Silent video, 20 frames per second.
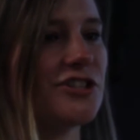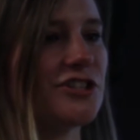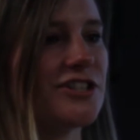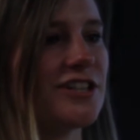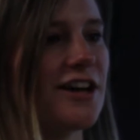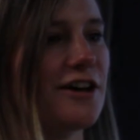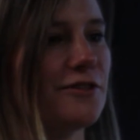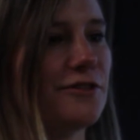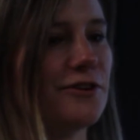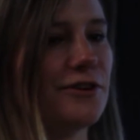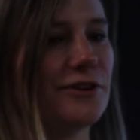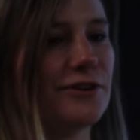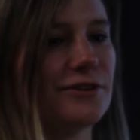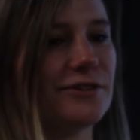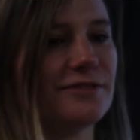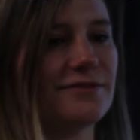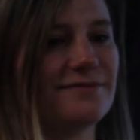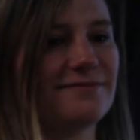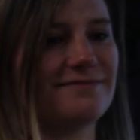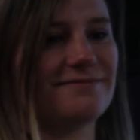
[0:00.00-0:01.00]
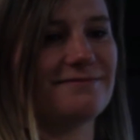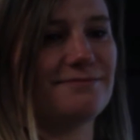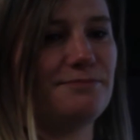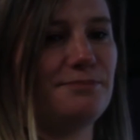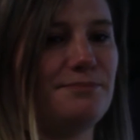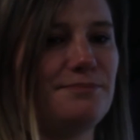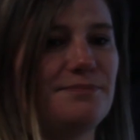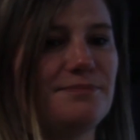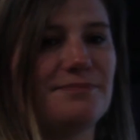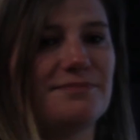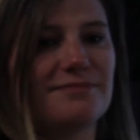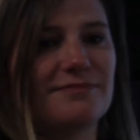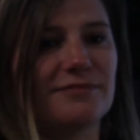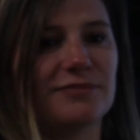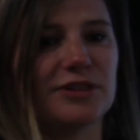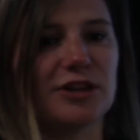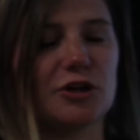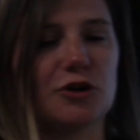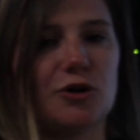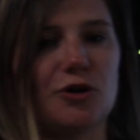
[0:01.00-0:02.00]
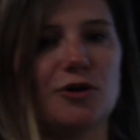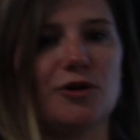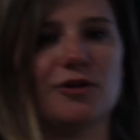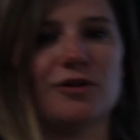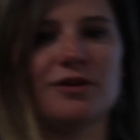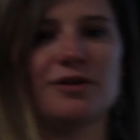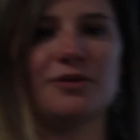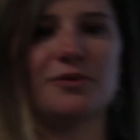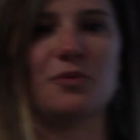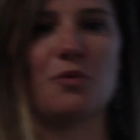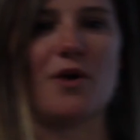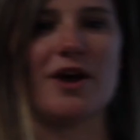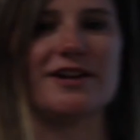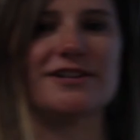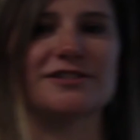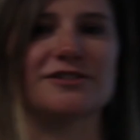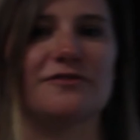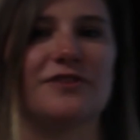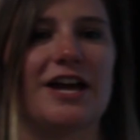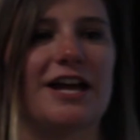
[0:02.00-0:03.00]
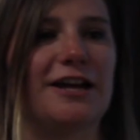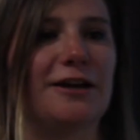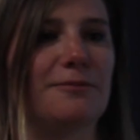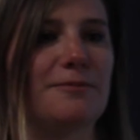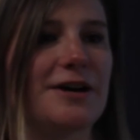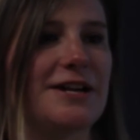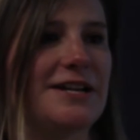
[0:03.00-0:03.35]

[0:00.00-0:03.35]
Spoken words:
just other little ways of getting